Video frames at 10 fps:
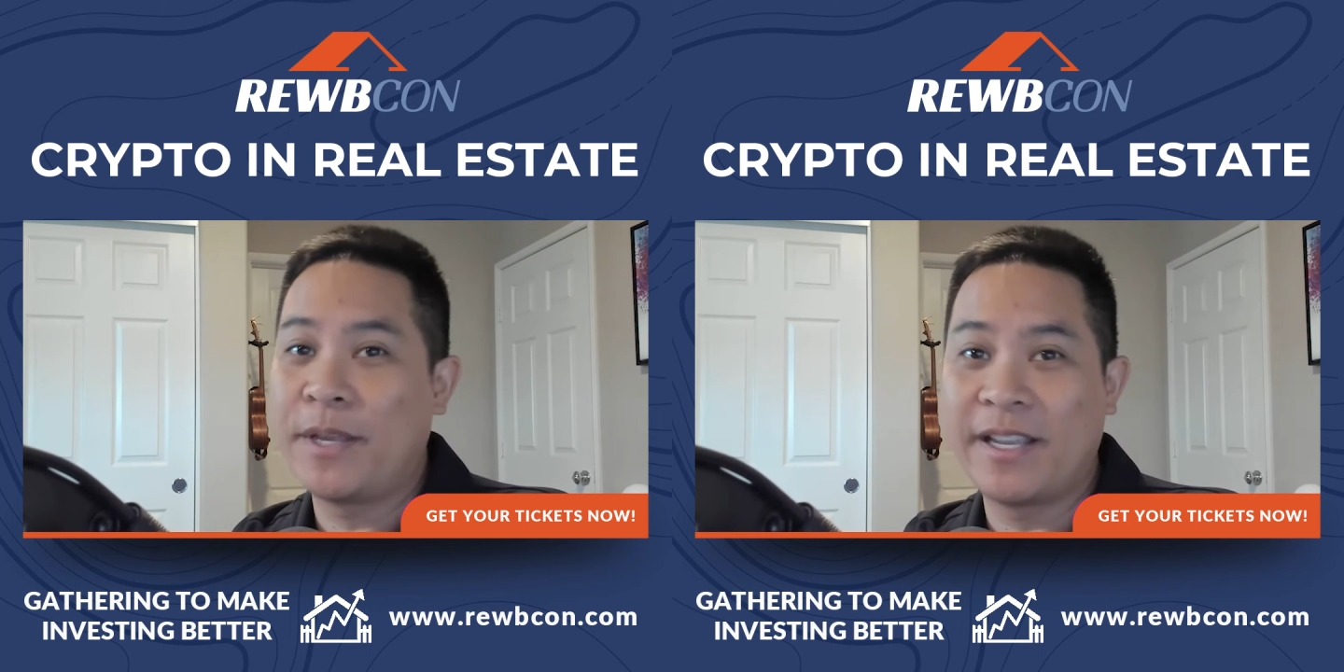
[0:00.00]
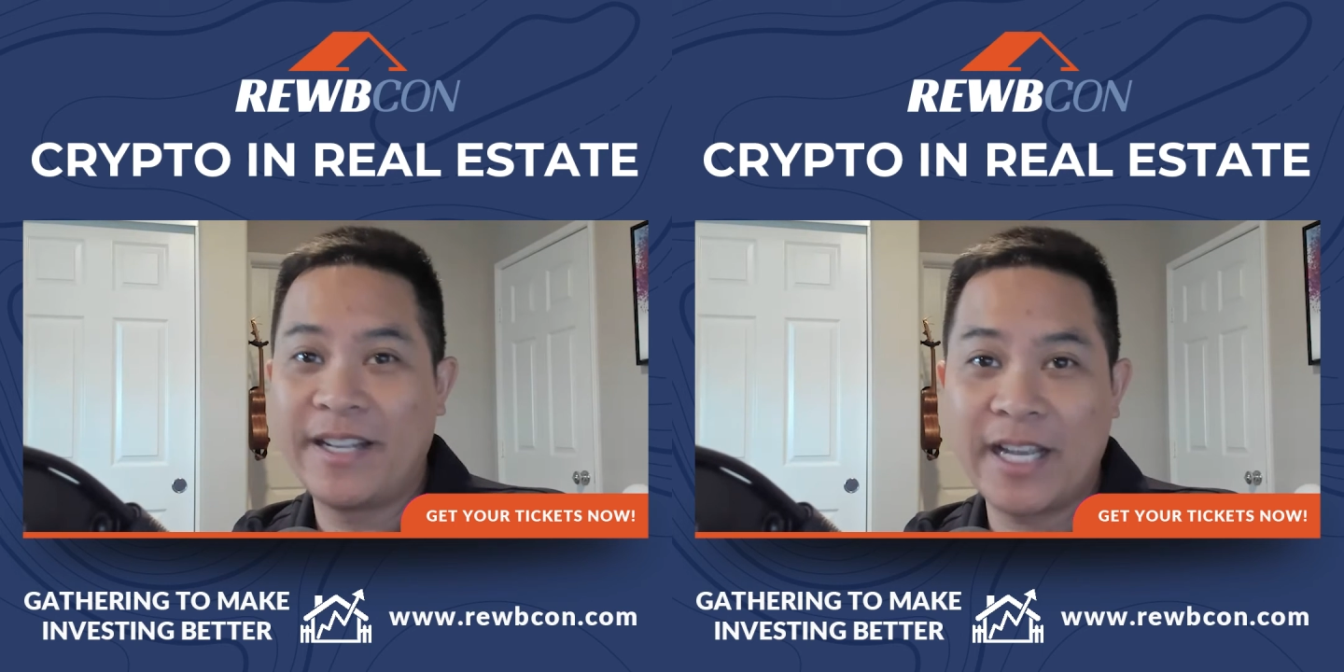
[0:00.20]

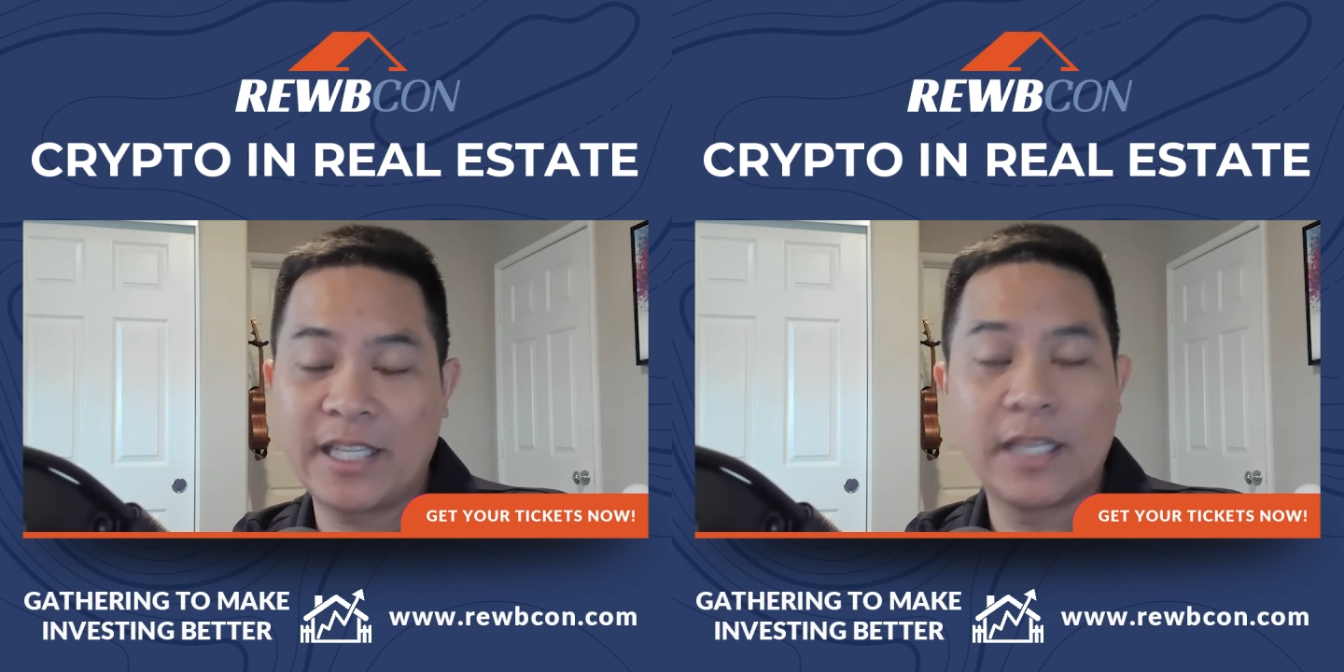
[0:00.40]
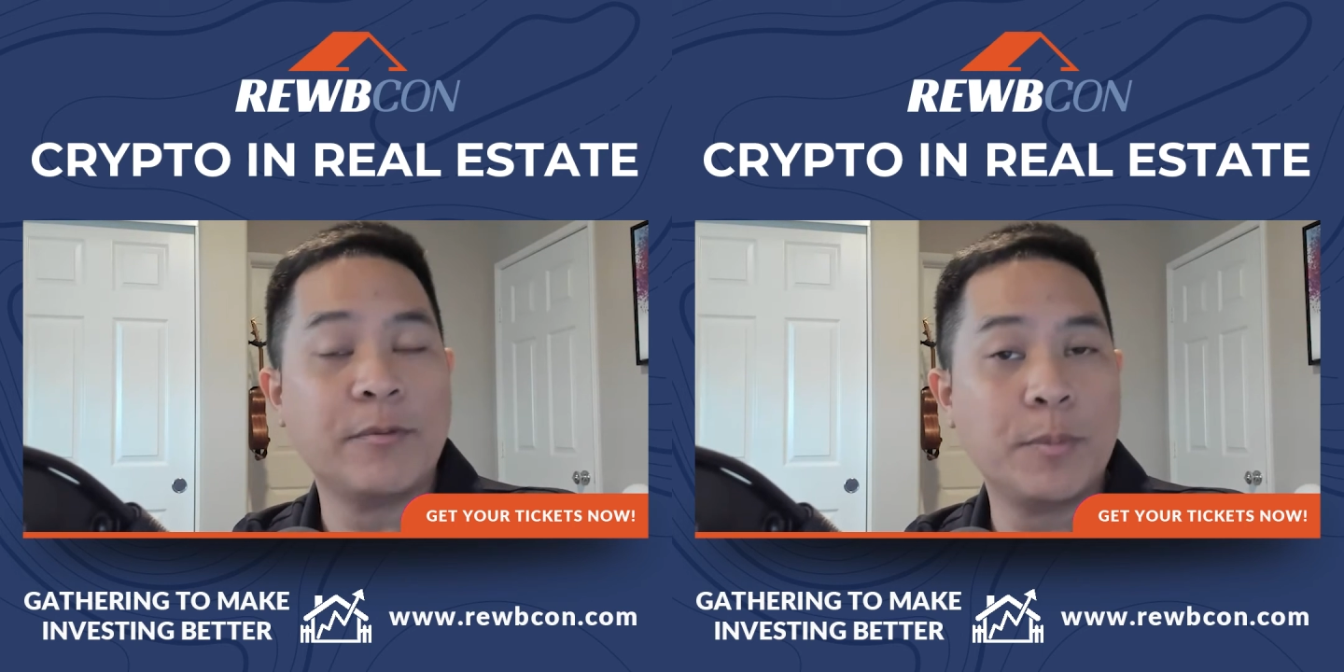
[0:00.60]

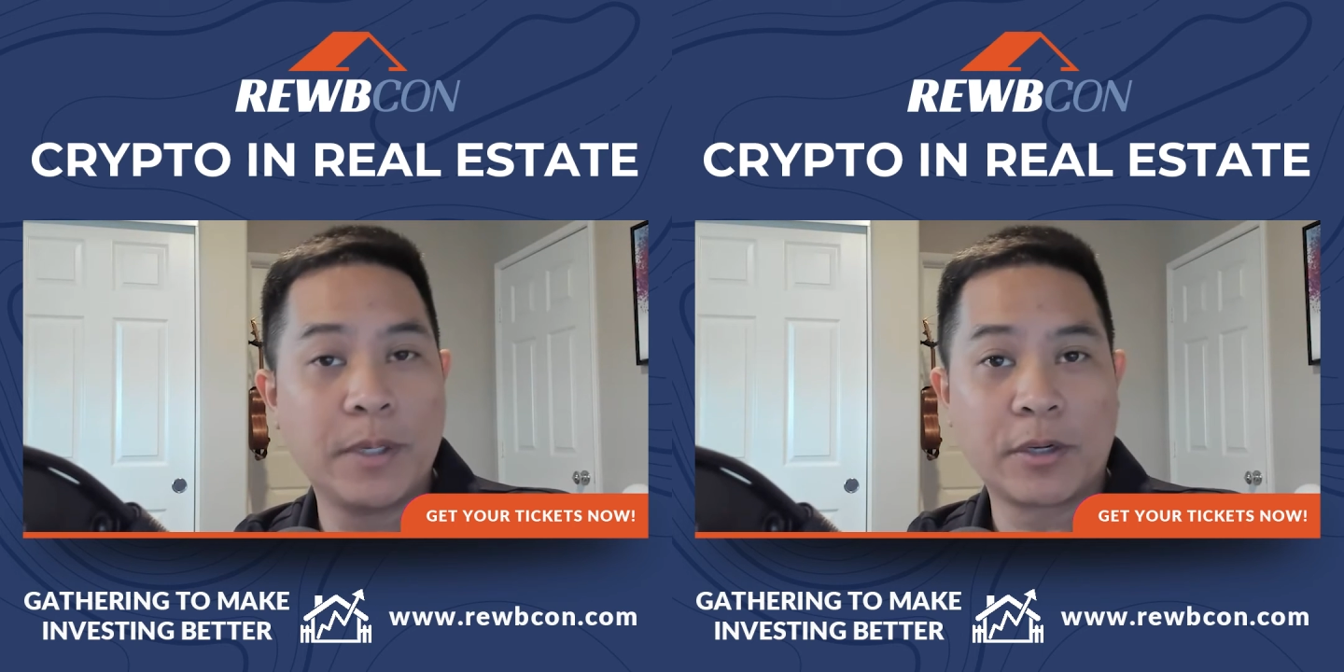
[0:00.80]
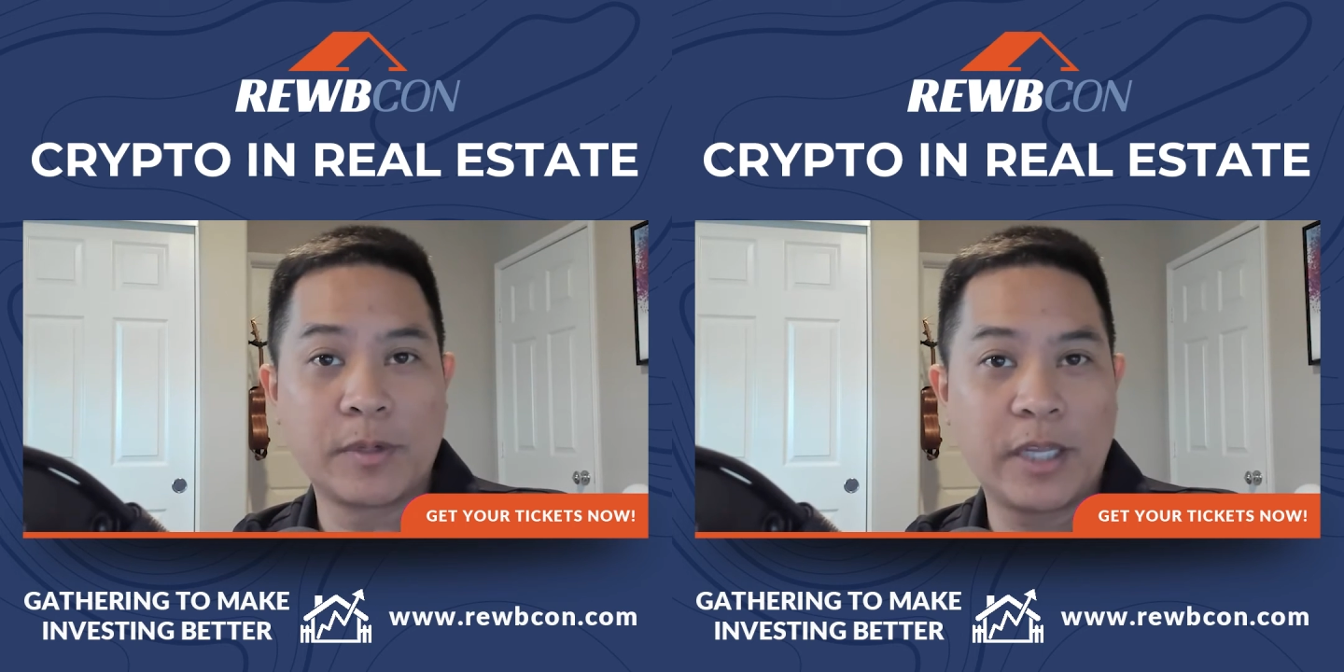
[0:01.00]
connected and we
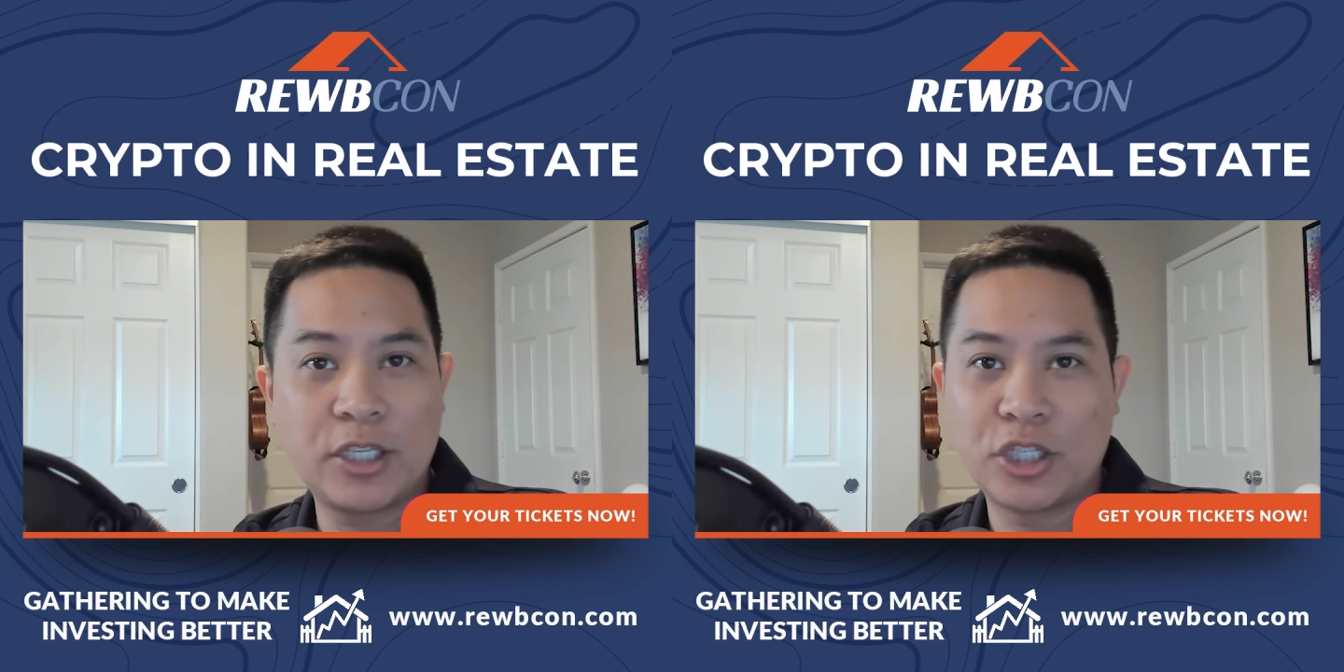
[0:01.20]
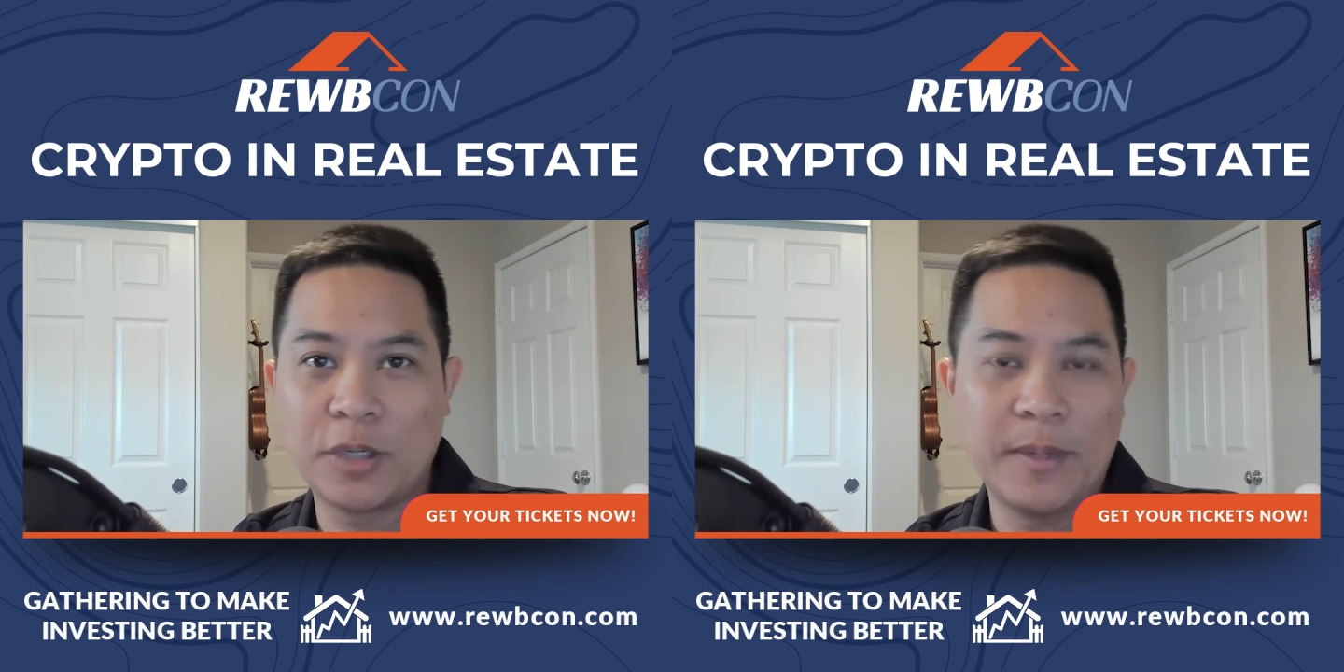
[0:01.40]
built a
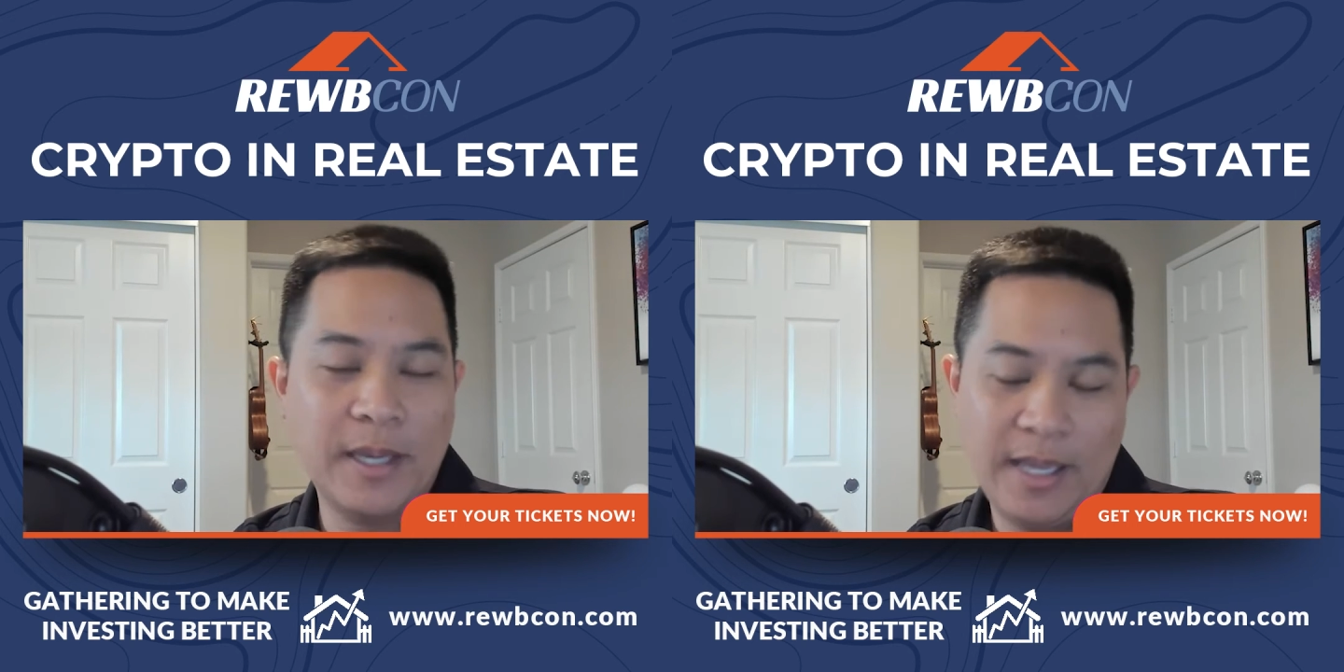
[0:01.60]
relationship,